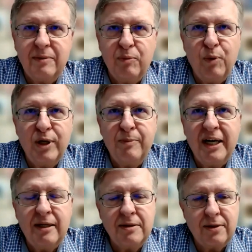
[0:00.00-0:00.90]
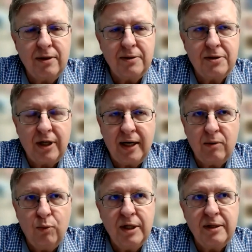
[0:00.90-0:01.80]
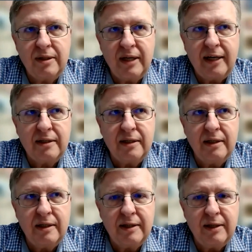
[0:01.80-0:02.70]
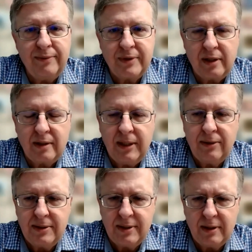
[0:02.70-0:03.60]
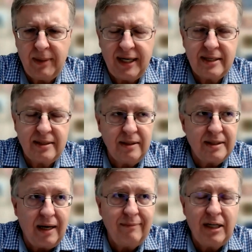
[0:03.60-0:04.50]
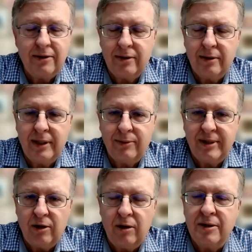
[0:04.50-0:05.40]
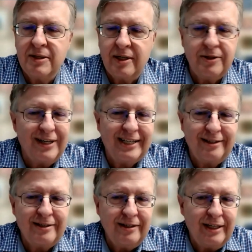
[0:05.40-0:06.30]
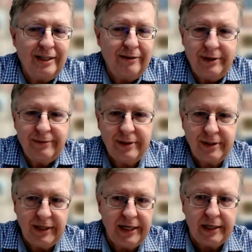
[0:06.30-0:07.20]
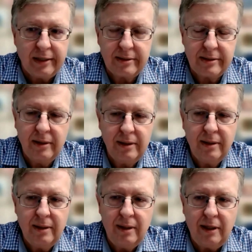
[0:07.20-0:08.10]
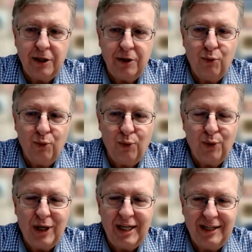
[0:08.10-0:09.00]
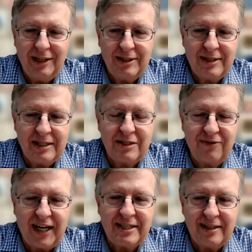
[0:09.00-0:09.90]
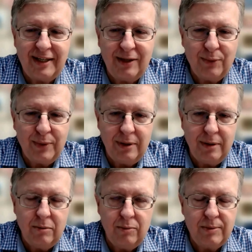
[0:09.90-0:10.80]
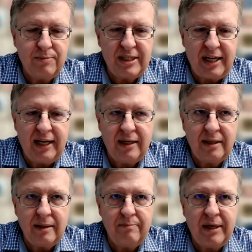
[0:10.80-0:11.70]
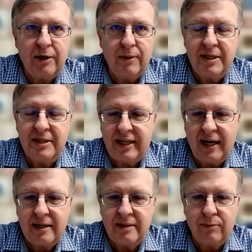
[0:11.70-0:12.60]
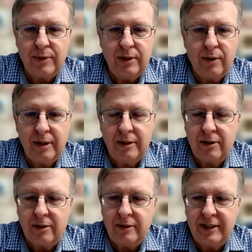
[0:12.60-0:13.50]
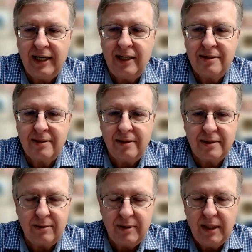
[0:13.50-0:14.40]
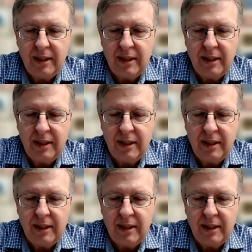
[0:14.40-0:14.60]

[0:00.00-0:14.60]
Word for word: one of my concerns, Chad, with that, and I think we've talked about this in the past, is I'm not sure that all the studs are actually selecting for different genetics. You know, you know, it's it's fascinating when you take pedigree stacks and we do our internal analysis and